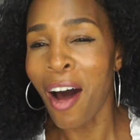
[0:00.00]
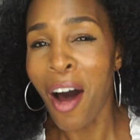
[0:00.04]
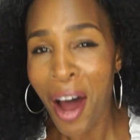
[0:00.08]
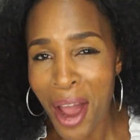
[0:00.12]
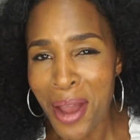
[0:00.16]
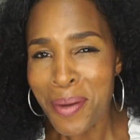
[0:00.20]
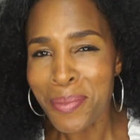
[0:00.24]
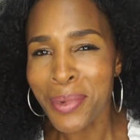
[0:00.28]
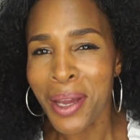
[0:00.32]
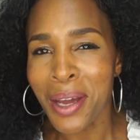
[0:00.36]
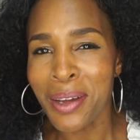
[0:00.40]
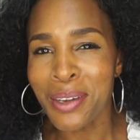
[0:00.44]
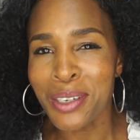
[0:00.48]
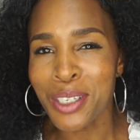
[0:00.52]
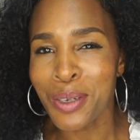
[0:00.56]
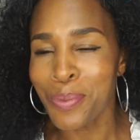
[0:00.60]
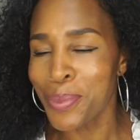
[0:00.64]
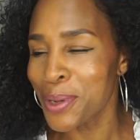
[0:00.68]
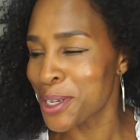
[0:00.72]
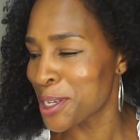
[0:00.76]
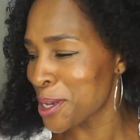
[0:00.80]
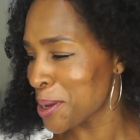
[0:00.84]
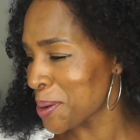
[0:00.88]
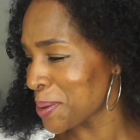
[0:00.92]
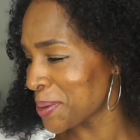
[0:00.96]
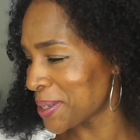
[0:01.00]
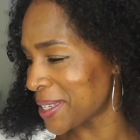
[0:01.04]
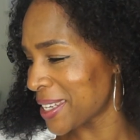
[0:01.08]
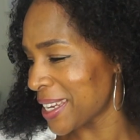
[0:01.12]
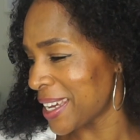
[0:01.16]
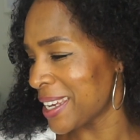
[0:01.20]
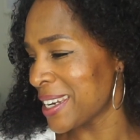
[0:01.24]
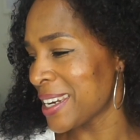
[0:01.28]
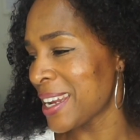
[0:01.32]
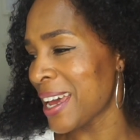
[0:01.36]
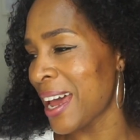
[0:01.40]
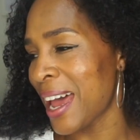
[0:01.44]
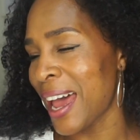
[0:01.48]
I'm going to be
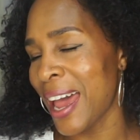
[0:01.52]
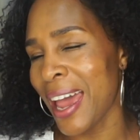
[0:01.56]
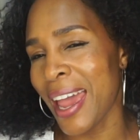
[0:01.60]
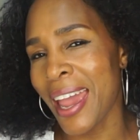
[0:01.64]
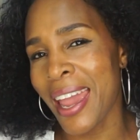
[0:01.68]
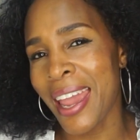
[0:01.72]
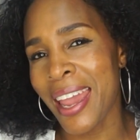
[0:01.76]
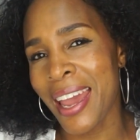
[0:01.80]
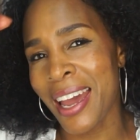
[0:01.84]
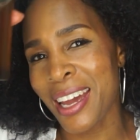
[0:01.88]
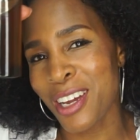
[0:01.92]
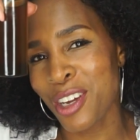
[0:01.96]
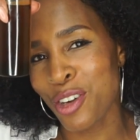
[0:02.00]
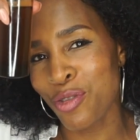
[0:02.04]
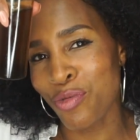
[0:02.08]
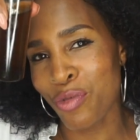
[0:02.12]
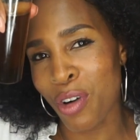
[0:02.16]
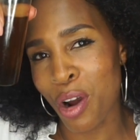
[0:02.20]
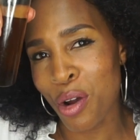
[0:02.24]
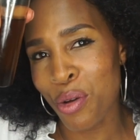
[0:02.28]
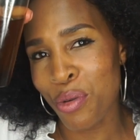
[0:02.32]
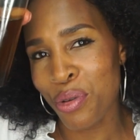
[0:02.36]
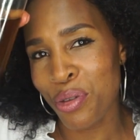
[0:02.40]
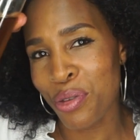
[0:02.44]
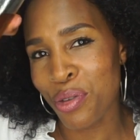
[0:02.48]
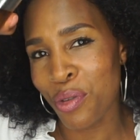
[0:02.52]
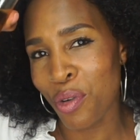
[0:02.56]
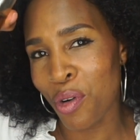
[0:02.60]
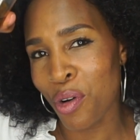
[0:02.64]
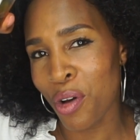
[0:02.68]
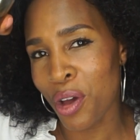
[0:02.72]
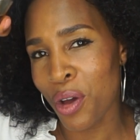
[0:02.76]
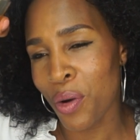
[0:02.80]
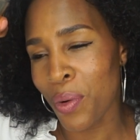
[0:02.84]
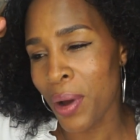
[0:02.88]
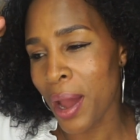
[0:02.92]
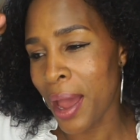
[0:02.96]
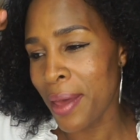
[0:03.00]
using a growth
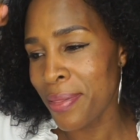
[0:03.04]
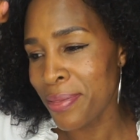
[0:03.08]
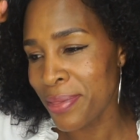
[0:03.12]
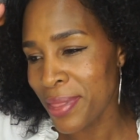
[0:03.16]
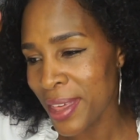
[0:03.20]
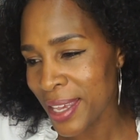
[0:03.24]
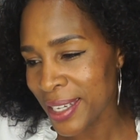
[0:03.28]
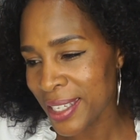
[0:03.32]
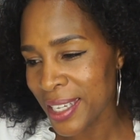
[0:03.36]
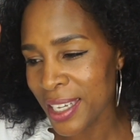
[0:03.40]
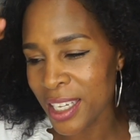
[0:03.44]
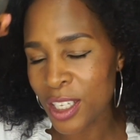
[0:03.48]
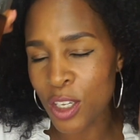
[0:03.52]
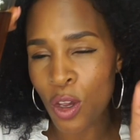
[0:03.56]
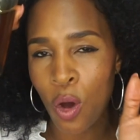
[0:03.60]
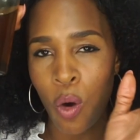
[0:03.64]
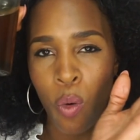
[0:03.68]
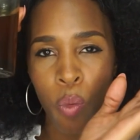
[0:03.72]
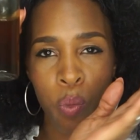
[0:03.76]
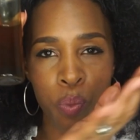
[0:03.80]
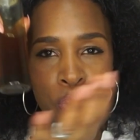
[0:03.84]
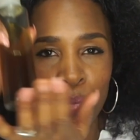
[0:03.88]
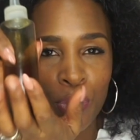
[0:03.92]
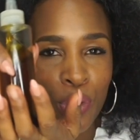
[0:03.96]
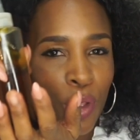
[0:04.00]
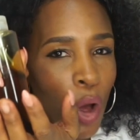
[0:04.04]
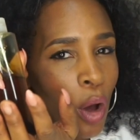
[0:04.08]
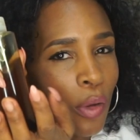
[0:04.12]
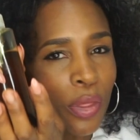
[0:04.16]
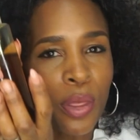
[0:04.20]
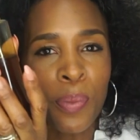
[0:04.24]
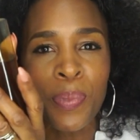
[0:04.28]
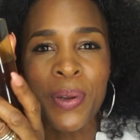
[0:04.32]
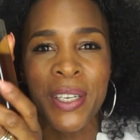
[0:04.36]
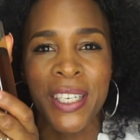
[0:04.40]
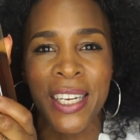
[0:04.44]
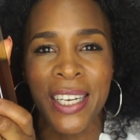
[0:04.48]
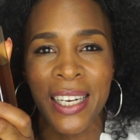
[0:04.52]
oil, and this is not
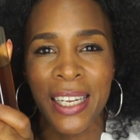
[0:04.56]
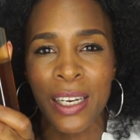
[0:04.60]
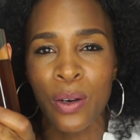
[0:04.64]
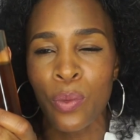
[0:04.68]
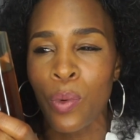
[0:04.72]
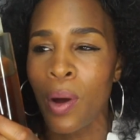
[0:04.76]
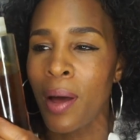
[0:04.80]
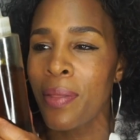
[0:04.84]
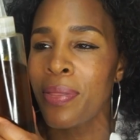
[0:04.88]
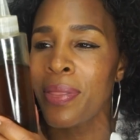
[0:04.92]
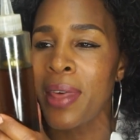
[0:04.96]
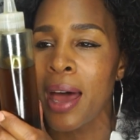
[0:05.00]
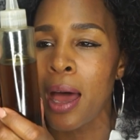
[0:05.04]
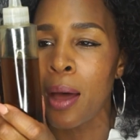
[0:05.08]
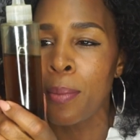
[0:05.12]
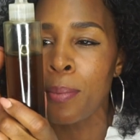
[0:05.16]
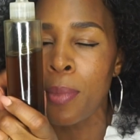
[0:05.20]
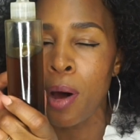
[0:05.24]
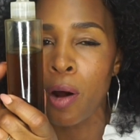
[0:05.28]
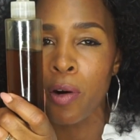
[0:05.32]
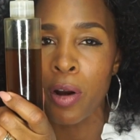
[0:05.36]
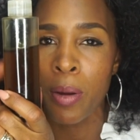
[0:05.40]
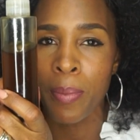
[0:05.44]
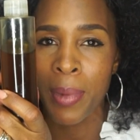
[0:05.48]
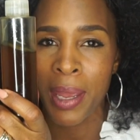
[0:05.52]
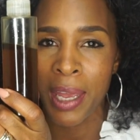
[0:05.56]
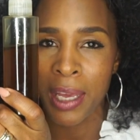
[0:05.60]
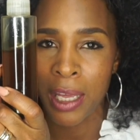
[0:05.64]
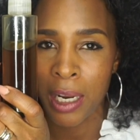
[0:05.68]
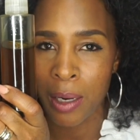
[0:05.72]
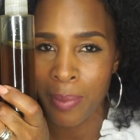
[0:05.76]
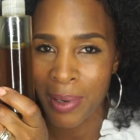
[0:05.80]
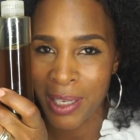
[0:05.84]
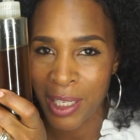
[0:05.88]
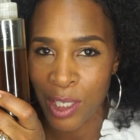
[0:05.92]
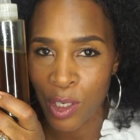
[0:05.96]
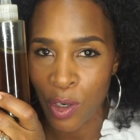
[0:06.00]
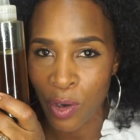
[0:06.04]
the particular one that Amaré-Me are
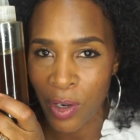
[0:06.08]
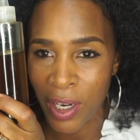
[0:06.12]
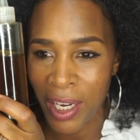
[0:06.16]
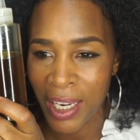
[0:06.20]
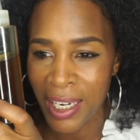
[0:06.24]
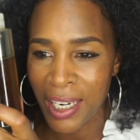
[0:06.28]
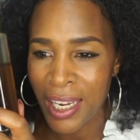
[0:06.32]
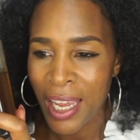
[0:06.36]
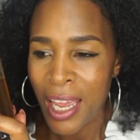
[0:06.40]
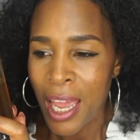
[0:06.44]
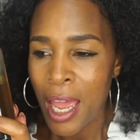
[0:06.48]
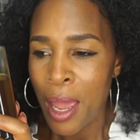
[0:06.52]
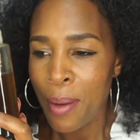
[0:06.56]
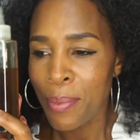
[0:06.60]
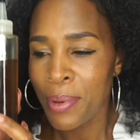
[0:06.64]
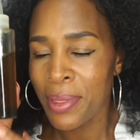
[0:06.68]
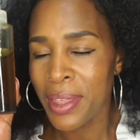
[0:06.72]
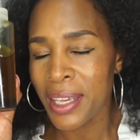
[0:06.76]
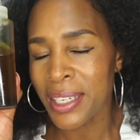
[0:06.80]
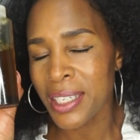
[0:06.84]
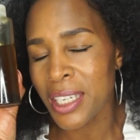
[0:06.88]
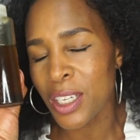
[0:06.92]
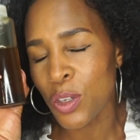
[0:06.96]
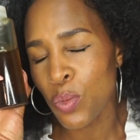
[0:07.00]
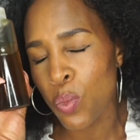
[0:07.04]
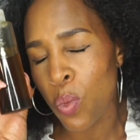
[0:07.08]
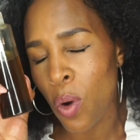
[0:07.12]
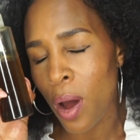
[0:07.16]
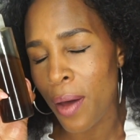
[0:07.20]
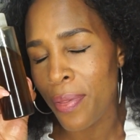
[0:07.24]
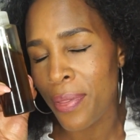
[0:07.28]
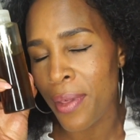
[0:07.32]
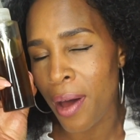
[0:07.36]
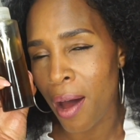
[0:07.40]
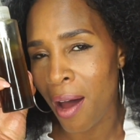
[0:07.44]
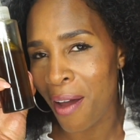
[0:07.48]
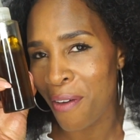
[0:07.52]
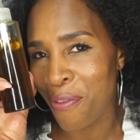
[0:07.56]
going to be stocking, but this is
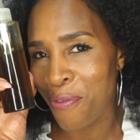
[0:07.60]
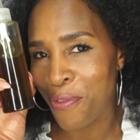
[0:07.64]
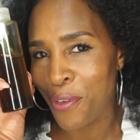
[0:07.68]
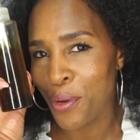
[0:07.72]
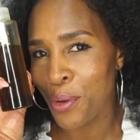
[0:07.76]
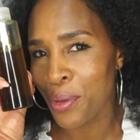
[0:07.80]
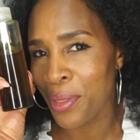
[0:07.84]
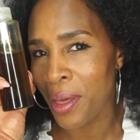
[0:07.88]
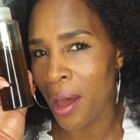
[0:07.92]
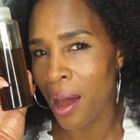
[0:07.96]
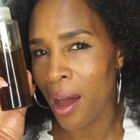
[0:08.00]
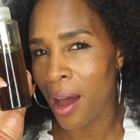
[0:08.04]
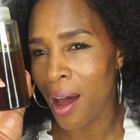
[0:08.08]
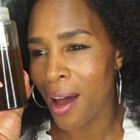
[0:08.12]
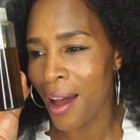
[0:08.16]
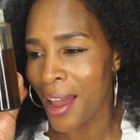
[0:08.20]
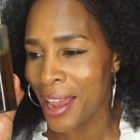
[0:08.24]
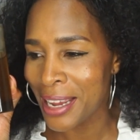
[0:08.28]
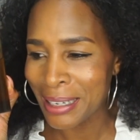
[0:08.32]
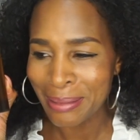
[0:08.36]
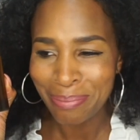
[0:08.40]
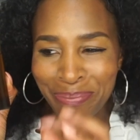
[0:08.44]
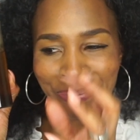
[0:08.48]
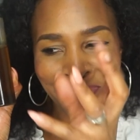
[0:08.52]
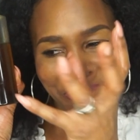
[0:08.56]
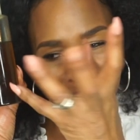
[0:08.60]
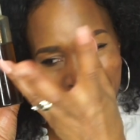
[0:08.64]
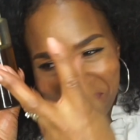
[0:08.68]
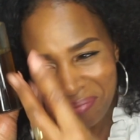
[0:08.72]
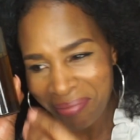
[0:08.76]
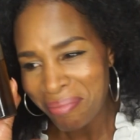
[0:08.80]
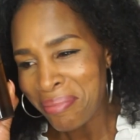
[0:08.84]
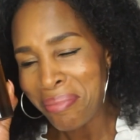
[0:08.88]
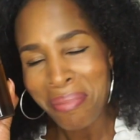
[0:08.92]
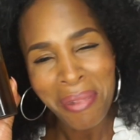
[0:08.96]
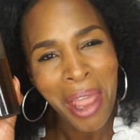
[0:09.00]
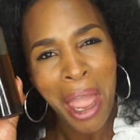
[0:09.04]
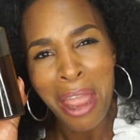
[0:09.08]
one that I feel that
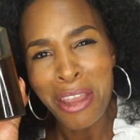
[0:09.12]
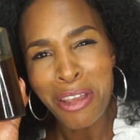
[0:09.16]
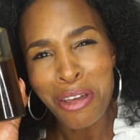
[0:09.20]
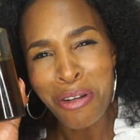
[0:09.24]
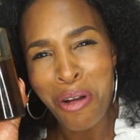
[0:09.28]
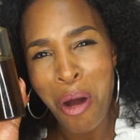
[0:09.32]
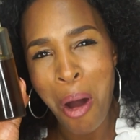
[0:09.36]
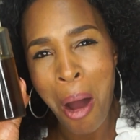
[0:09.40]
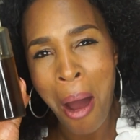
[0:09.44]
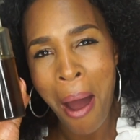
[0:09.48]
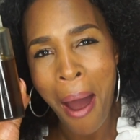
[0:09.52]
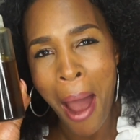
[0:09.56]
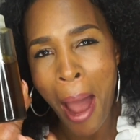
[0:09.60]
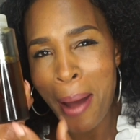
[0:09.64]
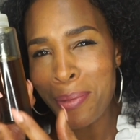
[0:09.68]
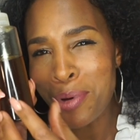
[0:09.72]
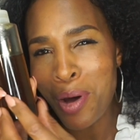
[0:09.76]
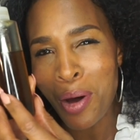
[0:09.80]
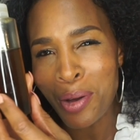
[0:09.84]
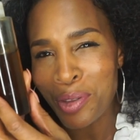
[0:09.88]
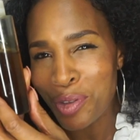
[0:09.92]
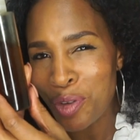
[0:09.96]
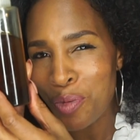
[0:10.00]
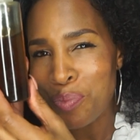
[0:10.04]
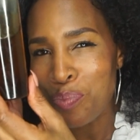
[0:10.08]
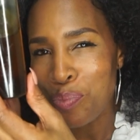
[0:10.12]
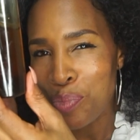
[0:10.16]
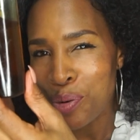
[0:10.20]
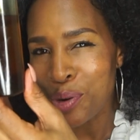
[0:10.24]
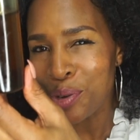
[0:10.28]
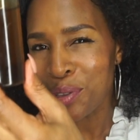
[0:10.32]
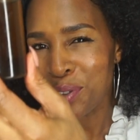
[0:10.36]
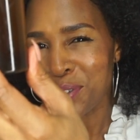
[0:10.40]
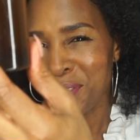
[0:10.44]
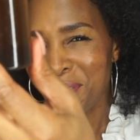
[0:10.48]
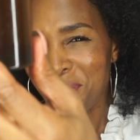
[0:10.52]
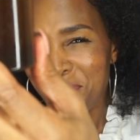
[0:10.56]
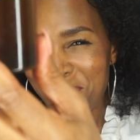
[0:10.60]
I'm going to
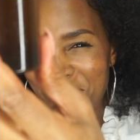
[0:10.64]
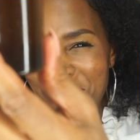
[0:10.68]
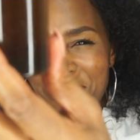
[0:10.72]
put